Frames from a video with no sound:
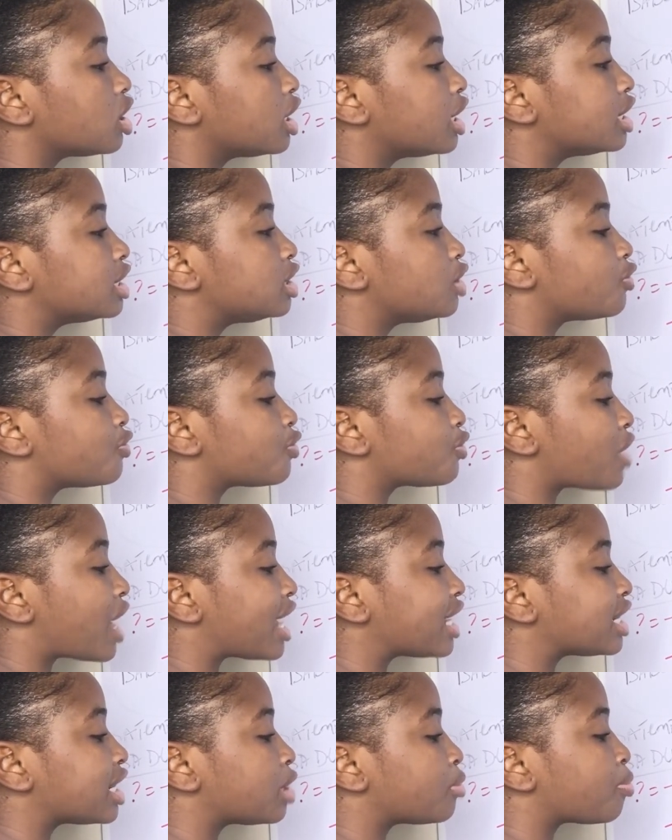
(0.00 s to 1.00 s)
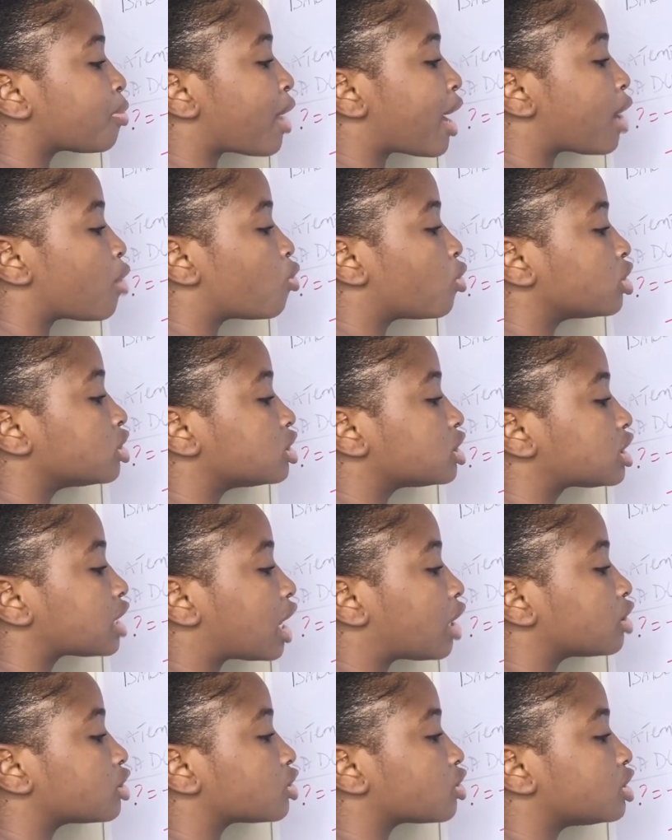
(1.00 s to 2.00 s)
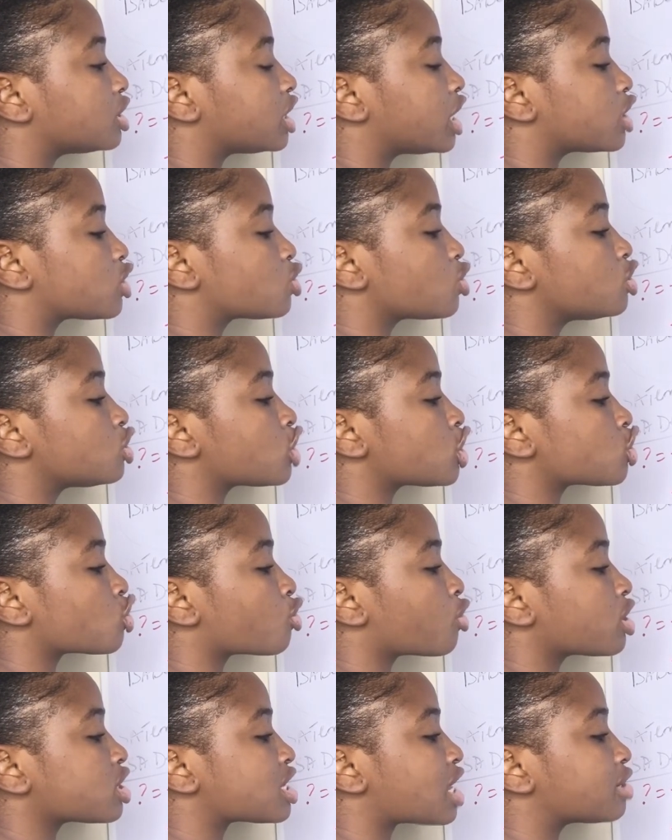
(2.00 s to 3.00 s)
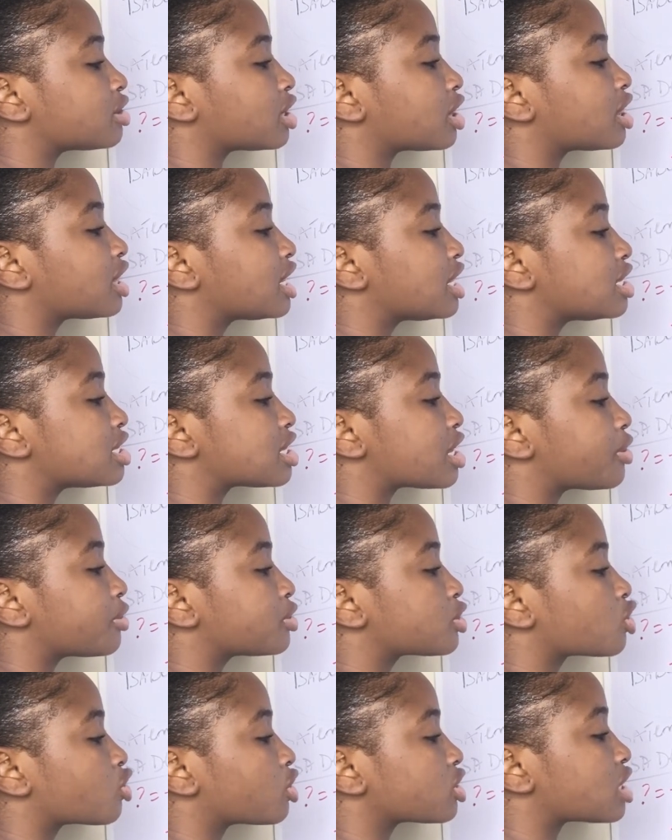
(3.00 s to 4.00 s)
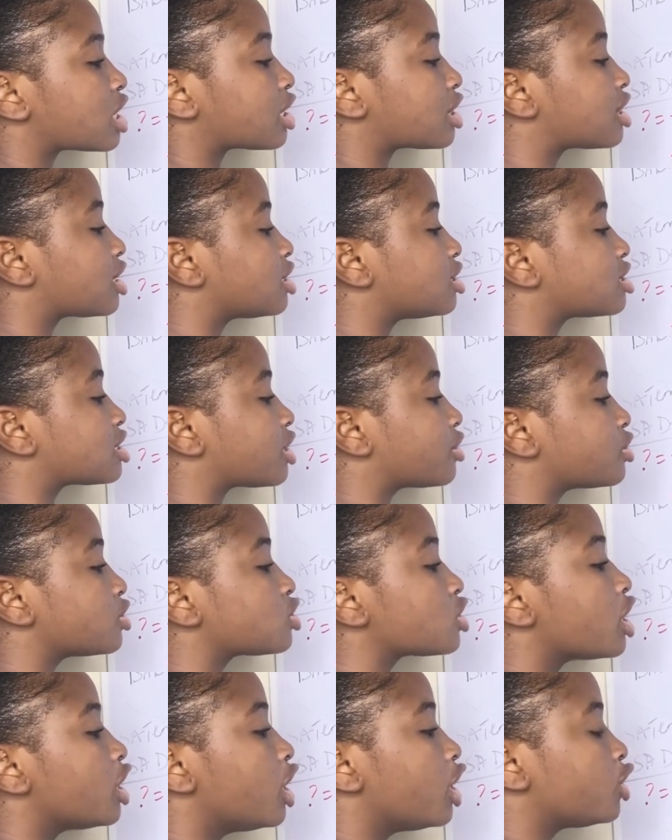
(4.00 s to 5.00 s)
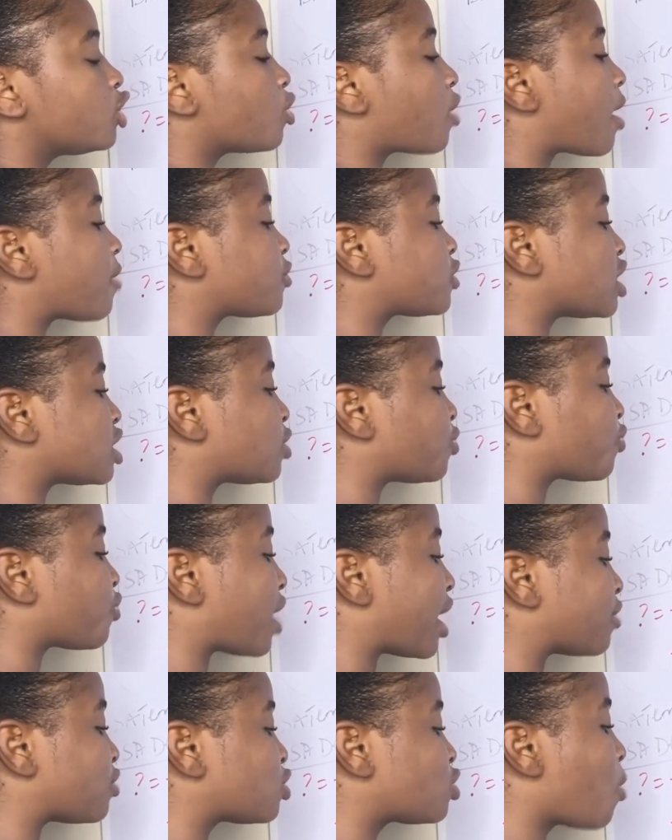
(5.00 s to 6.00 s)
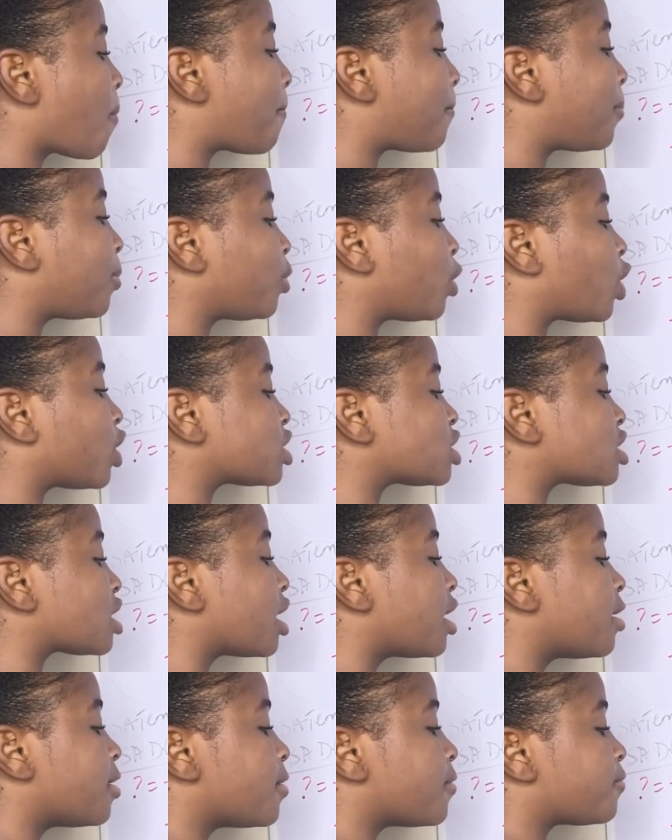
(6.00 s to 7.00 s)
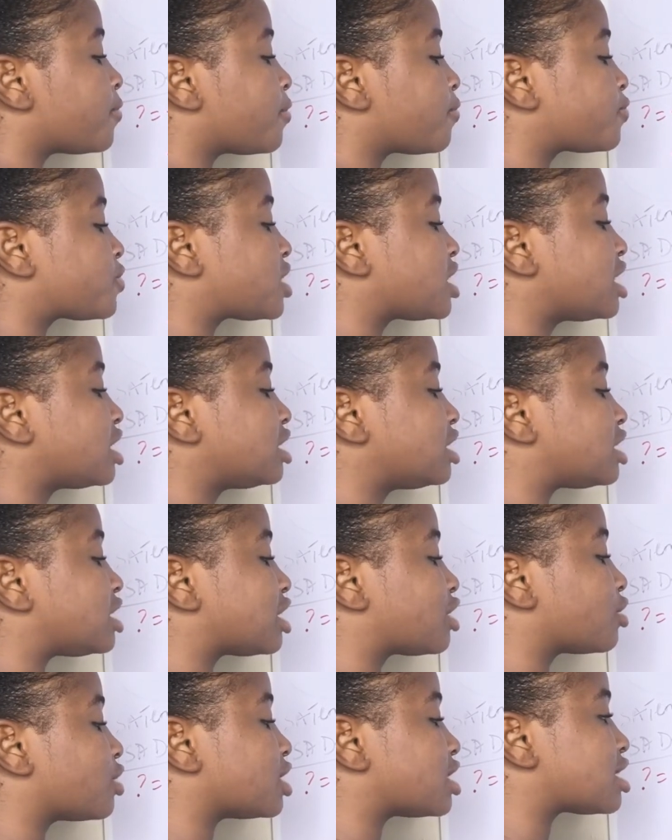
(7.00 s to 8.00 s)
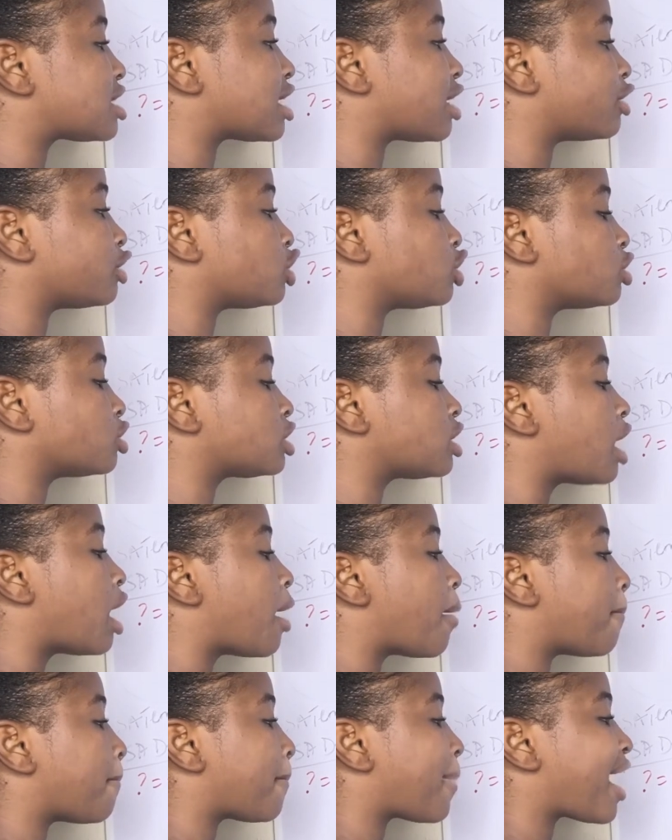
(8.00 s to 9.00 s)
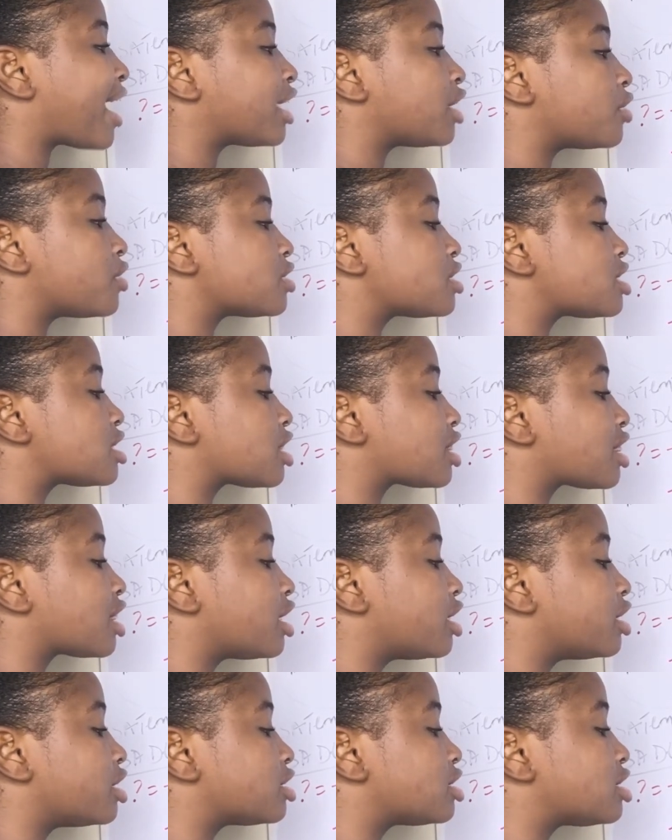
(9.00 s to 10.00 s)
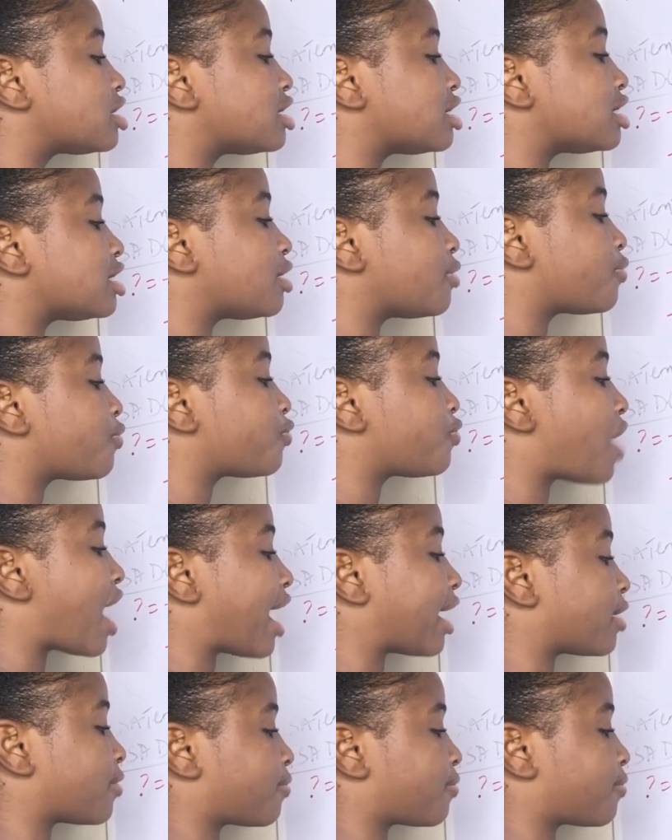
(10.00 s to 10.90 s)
divided by 1,000 here so you just cross out the three zeros cross out the three zeros you have 35 so plus 15 degrees celsius minus 35